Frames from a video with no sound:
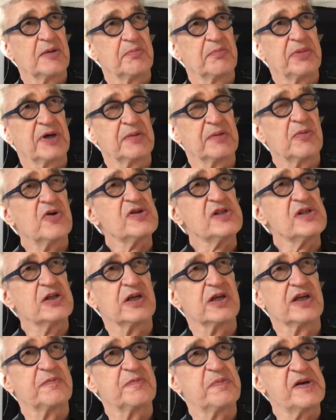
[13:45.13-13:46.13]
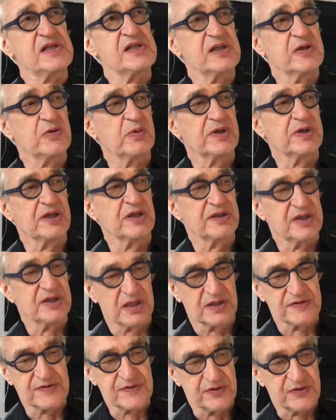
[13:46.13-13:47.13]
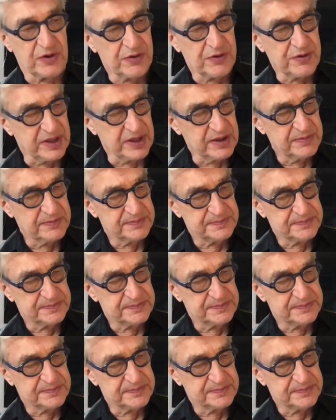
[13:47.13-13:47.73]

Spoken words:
But mostly, especially when you tell a story,